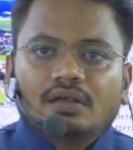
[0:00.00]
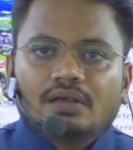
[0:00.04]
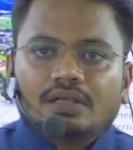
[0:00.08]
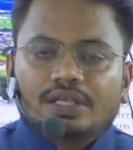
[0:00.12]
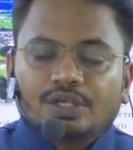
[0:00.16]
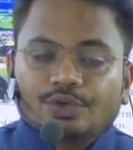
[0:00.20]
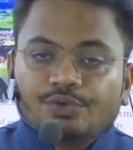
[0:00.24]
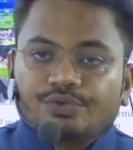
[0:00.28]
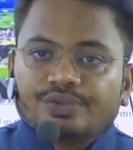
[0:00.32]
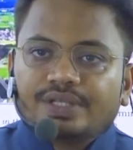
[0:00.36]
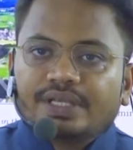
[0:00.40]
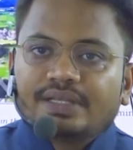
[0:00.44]

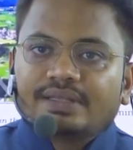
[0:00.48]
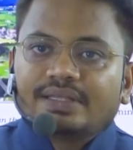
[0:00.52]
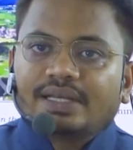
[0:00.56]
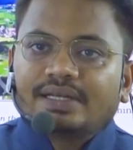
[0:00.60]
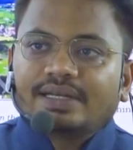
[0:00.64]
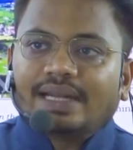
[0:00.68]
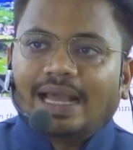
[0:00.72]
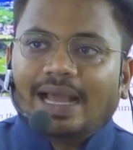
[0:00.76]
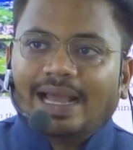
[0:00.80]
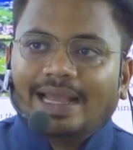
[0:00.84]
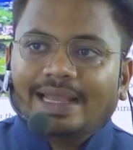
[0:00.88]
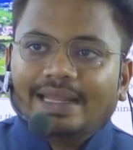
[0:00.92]
using
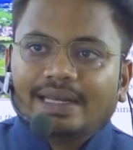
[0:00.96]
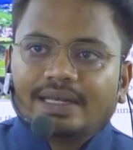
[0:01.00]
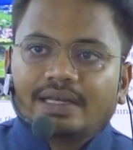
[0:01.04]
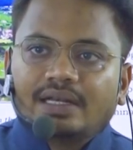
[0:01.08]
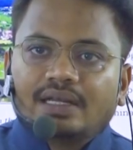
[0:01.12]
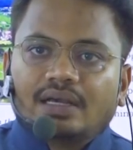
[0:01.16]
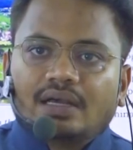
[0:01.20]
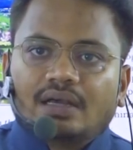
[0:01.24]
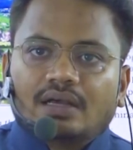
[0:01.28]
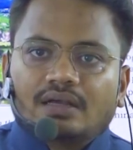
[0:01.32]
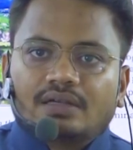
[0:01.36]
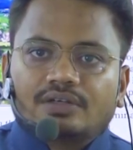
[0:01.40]
that iron
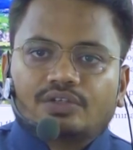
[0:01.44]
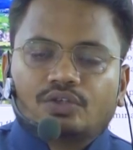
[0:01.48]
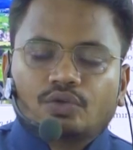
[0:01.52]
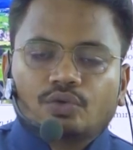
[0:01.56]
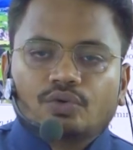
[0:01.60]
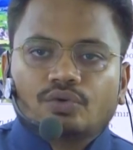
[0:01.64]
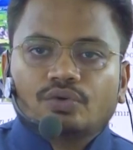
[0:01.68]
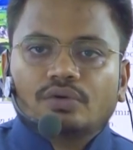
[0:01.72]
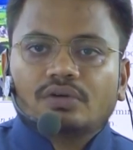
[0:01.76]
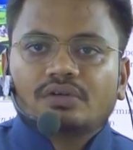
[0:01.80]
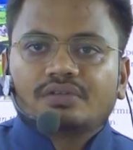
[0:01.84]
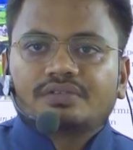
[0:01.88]

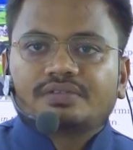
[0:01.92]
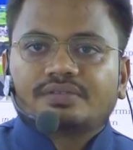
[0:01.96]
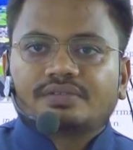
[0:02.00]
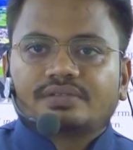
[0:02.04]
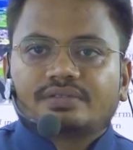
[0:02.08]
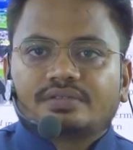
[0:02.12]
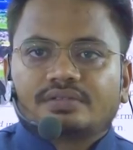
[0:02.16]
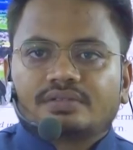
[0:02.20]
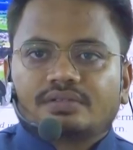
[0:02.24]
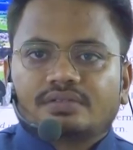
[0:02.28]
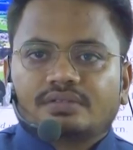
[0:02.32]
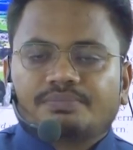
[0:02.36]

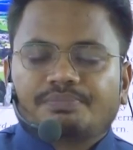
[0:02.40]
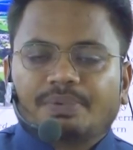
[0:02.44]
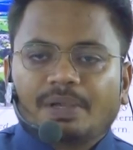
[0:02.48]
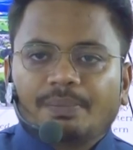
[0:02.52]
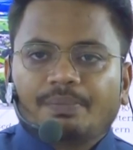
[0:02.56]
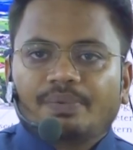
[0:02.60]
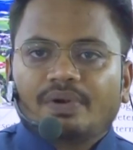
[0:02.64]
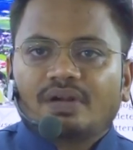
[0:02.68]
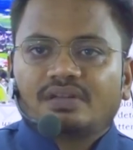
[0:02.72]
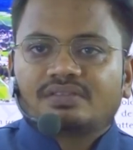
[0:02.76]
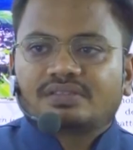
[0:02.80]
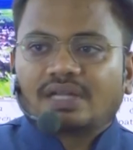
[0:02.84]
tools,
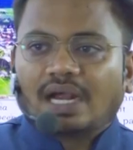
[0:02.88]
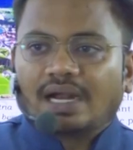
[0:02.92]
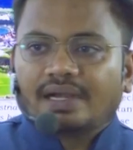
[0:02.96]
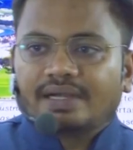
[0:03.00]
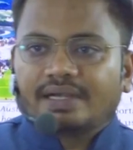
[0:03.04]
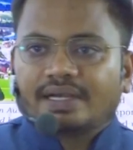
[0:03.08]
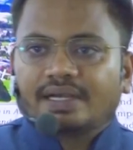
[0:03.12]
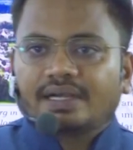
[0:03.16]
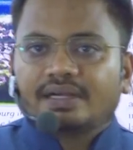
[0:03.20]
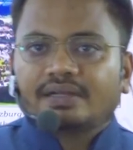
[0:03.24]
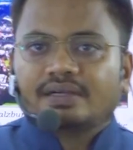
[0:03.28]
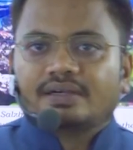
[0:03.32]
people
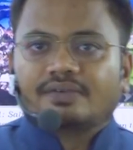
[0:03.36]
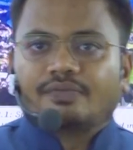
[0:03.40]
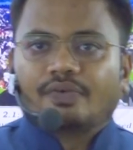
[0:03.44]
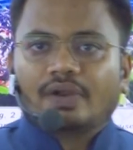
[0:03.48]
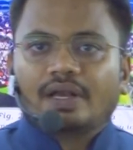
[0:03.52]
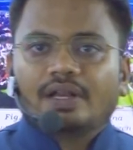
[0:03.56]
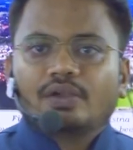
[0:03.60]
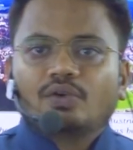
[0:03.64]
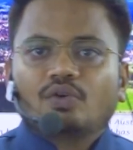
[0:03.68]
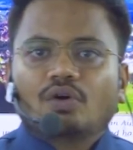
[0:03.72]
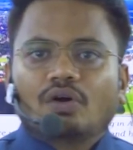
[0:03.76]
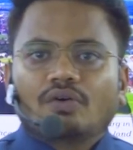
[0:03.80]
started
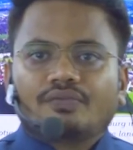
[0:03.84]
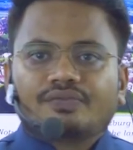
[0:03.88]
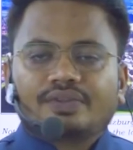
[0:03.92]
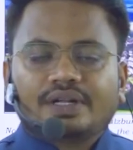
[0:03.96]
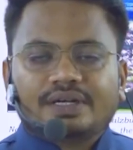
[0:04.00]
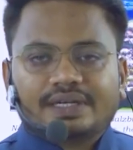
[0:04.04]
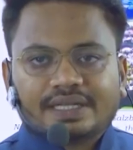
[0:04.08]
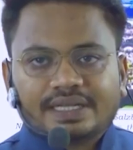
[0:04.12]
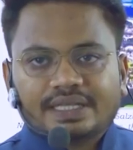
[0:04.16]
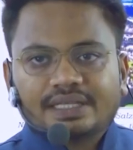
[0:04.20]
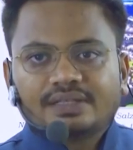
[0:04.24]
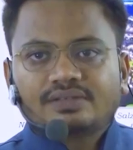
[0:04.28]
felling off the
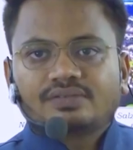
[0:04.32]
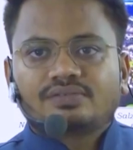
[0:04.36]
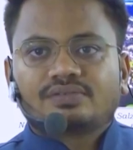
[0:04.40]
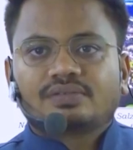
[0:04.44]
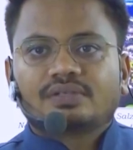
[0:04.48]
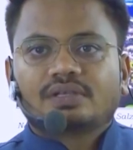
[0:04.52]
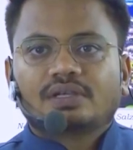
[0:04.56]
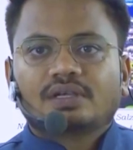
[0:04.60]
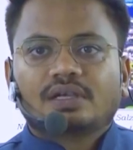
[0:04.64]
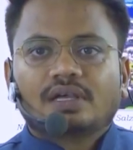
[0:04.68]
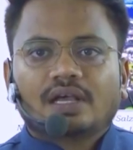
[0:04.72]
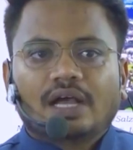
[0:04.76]
trees,